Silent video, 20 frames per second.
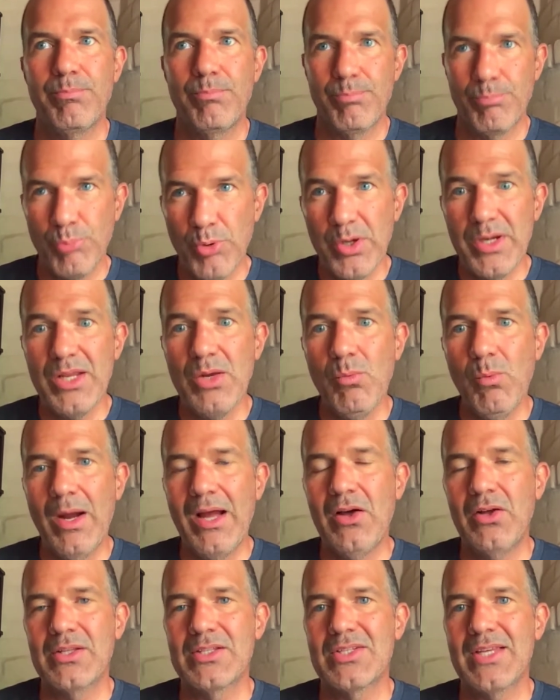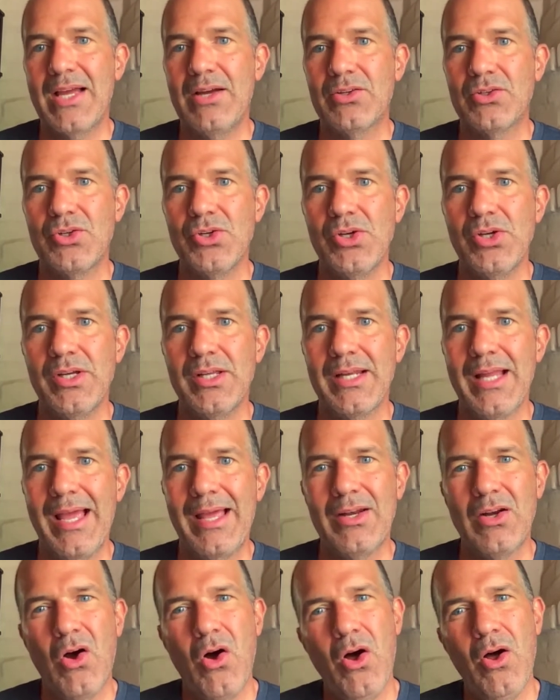pretty well and sound good, and
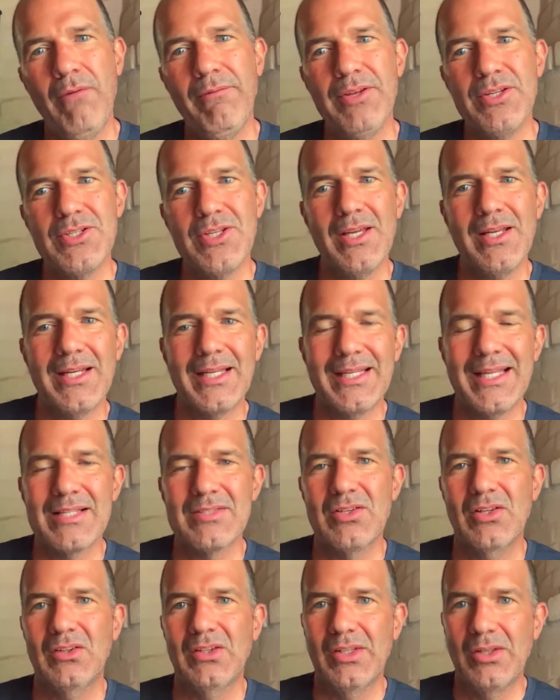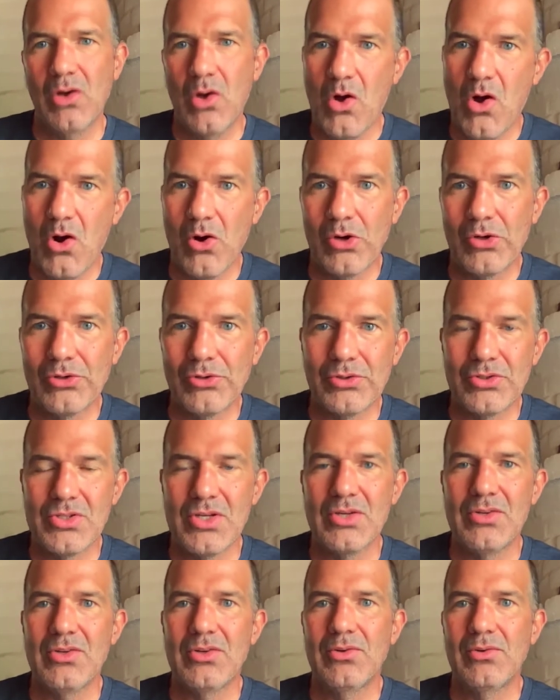all of a sudden it gets a little harder to
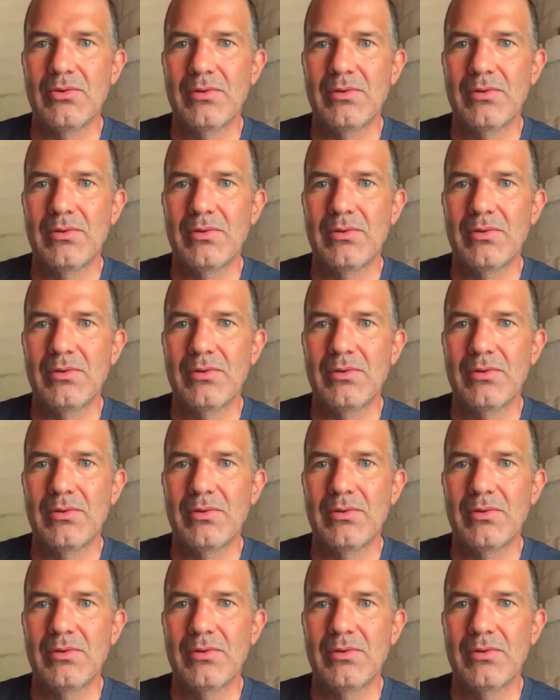do.